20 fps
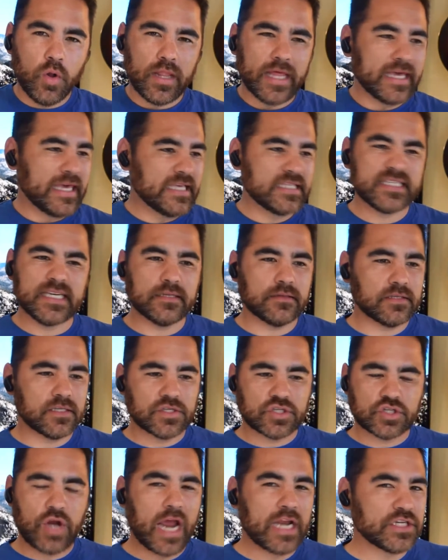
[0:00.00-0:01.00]
Like, is it the
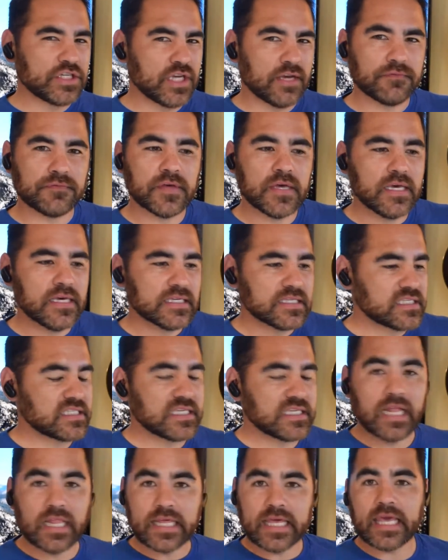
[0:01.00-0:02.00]
strategy of
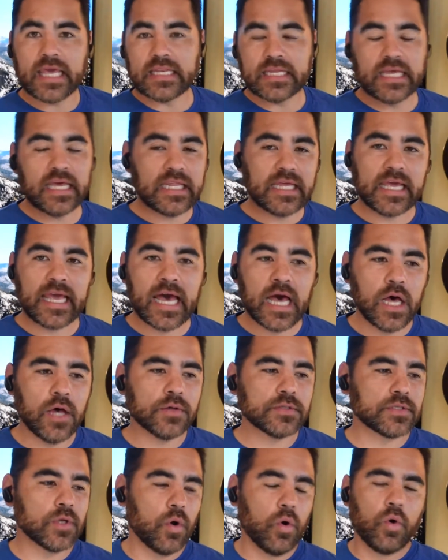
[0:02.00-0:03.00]
selling it and getting
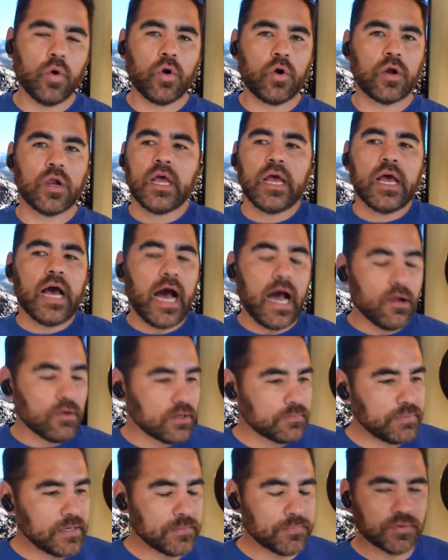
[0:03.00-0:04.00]
out or
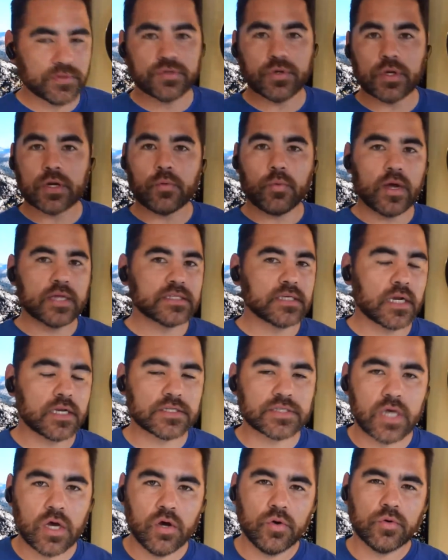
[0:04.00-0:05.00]
hiring people so that it runs on
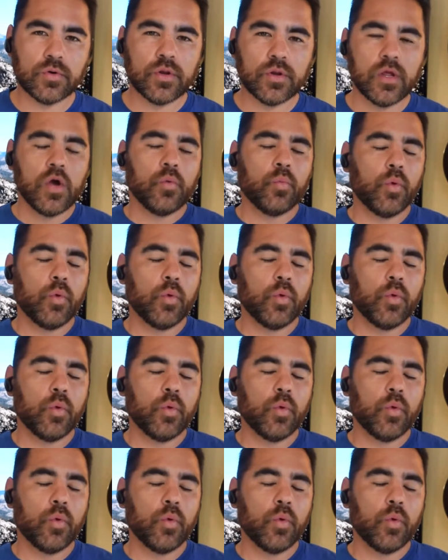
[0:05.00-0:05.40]
its own?